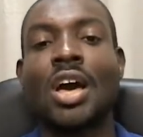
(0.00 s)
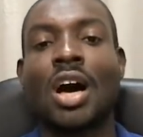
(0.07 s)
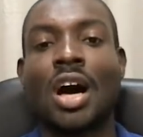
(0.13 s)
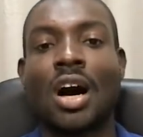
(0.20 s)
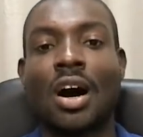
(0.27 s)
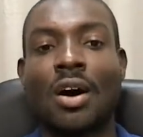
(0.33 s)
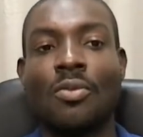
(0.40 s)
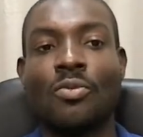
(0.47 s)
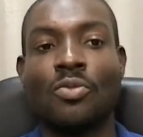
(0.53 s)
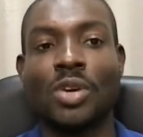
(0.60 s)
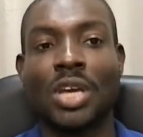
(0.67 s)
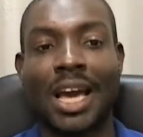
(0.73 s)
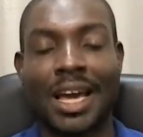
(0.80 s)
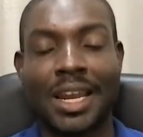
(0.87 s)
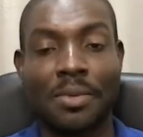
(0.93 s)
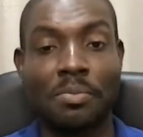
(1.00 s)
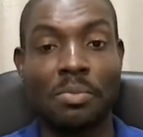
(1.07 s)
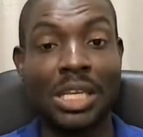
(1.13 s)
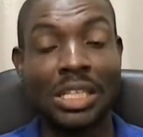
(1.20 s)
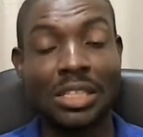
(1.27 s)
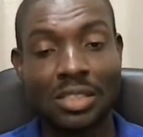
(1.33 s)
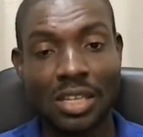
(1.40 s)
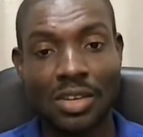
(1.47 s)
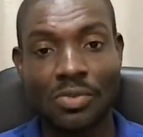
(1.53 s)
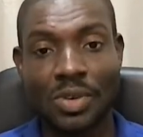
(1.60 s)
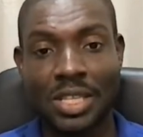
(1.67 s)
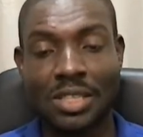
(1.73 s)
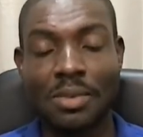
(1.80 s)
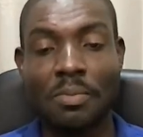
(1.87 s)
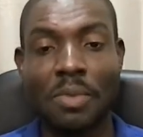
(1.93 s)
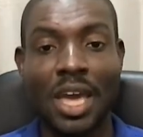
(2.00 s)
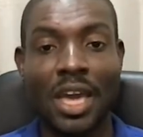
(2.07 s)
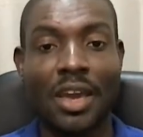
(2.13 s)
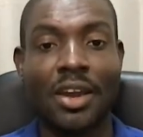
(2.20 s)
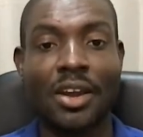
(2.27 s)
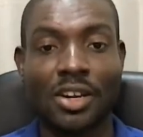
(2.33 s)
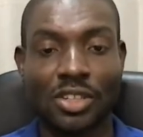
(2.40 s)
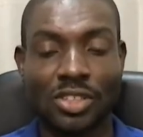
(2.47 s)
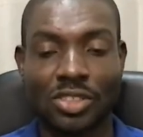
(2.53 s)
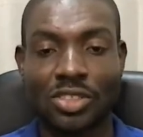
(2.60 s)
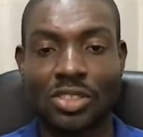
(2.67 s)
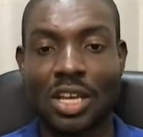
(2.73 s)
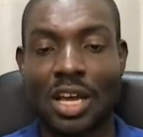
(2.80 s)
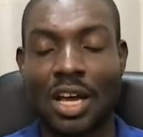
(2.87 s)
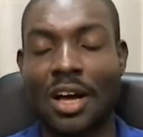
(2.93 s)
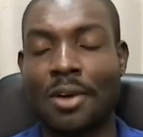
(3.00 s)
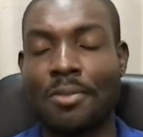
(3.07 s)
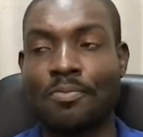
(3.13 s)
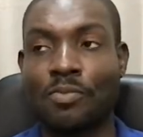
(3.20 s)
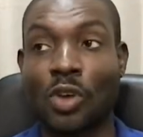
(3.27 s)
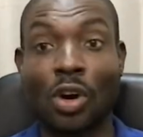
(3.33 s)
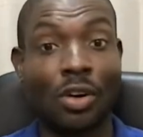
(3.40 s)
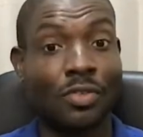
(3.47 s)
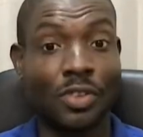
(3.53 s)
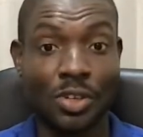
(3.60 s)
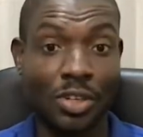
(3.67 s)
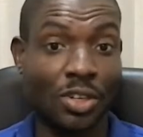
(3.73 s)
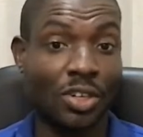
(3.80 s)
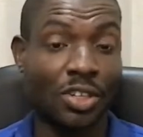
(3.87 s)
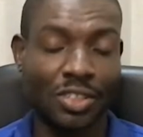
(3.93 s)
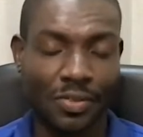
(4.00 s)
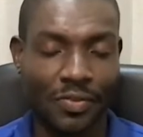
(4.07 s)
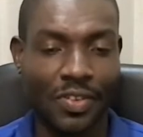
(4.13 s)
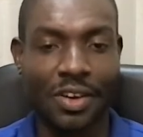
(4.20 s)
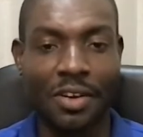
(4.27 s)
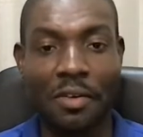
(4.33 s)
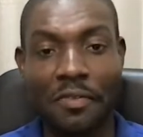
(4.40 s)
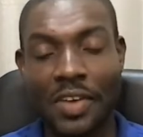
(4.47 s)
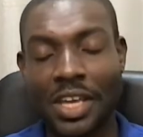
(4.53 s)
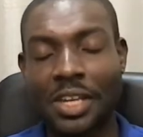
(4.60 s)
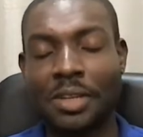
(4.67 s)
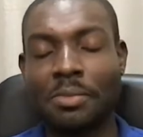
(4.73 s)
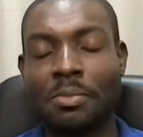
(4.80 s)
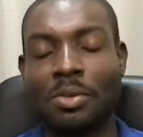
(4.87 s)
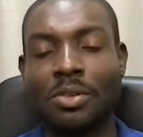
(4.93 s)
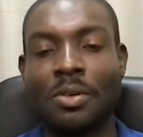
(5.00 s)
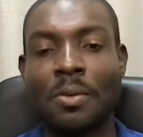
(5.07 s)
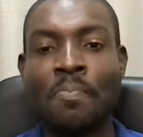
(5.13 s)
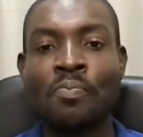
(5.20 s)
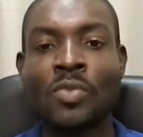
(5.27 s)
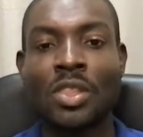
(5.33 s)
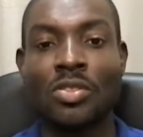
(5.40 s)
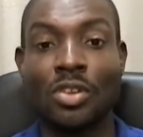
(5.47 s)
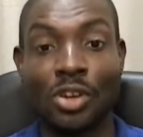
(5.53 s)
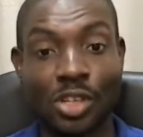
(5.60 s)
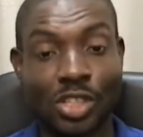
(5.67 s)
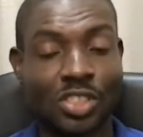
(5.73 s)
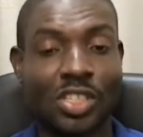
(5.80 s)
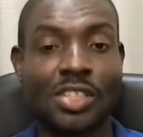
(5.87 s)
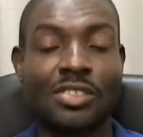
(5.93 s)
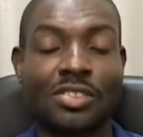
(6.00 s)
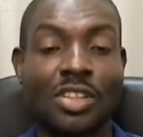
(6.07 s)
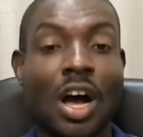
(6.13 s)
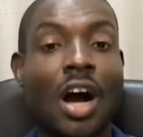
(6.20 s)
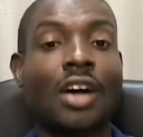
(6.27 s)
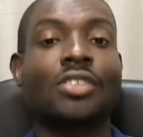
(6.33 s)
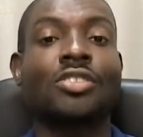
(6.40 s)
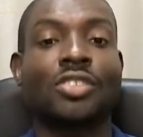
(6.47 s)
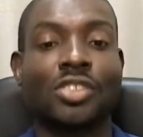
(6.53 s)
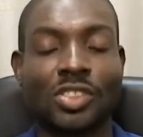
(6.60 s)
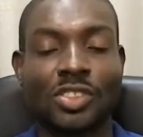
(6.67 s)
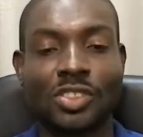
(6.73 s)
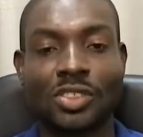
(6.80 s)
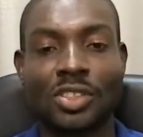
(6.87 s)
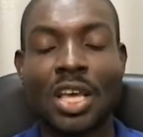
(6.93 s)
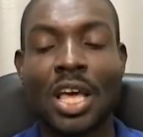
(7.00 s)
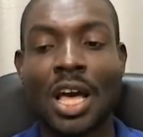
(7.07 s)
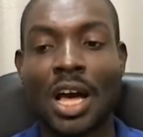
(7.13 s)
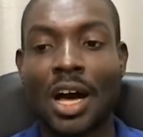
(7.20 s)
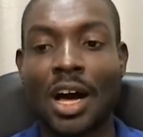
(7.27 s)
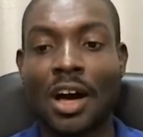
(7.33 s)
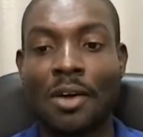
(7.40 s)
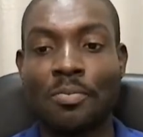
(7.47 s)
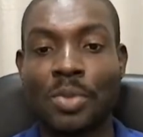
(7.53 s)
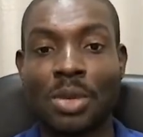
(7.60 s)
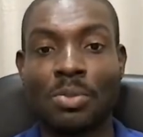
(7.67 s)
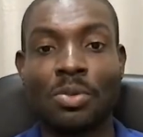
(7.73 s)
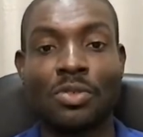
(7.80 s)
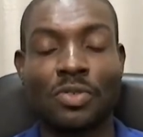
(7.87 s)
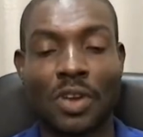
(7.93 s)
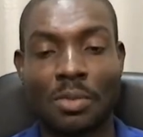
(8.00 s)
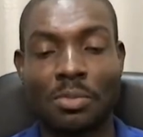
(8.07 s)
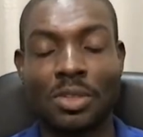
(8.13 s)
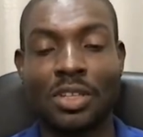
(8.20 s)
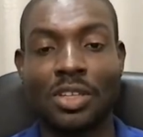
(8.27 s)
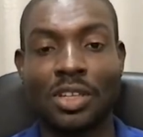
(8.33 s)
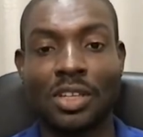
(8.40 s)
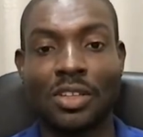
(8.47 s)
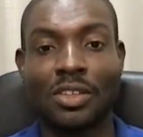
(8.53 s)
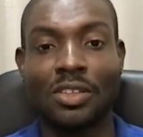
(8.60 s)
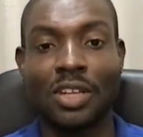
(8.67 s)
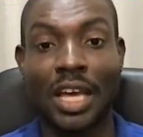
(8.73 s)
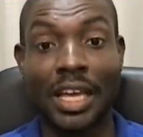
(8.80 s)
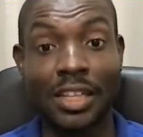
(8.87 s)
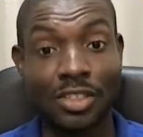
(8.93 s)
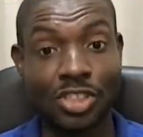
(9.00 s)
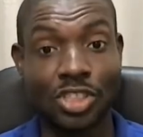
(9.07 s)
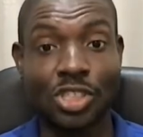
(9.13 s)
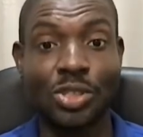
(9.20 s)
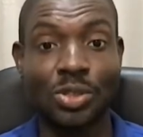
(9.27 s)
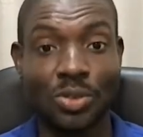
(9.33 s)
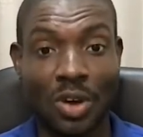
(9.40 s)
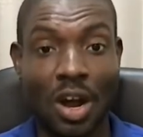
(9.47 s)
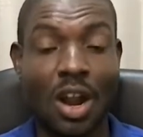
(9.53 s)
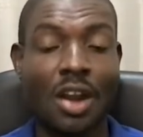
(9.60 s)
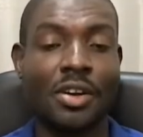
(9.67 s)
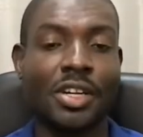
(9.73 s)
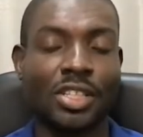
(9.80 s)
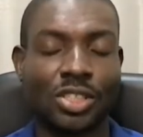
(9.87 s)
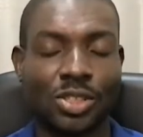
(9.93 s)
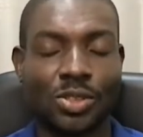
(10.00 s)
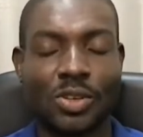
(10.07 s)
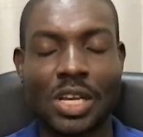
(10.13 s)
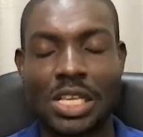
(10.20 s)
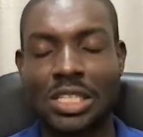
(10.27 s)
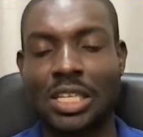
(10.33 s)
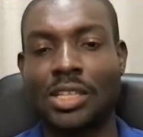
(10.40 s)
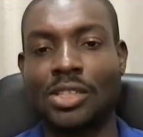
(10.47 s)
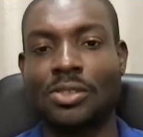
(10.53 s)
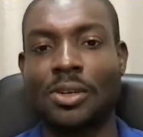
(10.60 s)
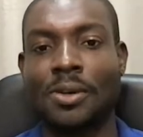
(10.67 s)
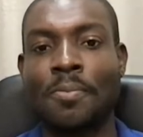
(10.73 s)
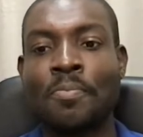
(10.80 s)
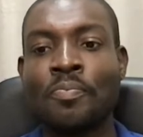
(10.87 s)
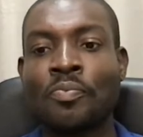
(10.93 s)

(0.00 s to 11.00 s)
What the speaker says: We had a meeting with the mayors, governors, if they're available, nurses, doctors, people from the LGU, RHU, etc.